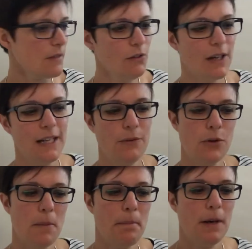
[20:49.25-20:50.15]
Right, now
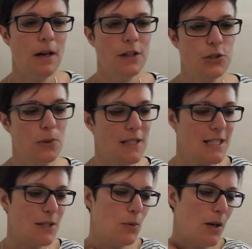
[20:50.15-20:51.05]
we're at bar
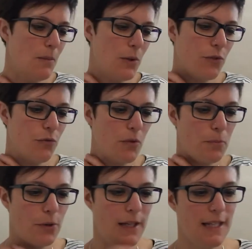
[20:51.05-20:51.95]
21 with the
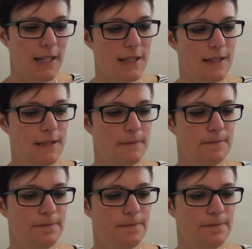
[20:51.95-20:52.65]
reprise.